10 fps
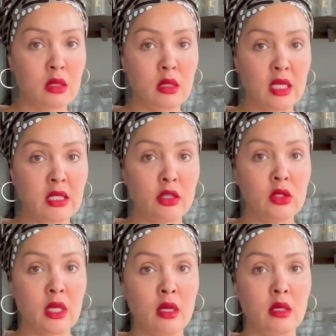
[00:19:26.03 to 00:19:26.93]
That's how you
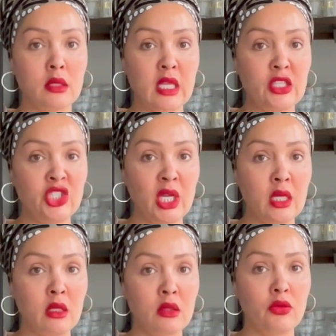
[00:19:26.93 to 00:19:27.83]
say that?
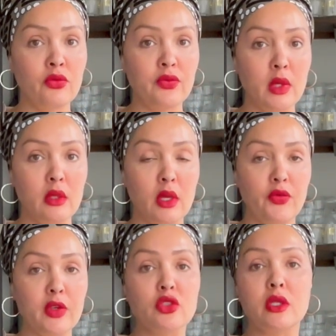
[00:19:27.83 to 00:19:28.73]
Satiated? It
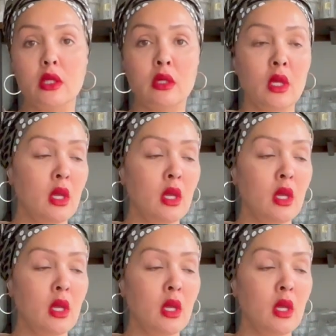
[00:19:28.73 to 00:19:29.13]
feels good.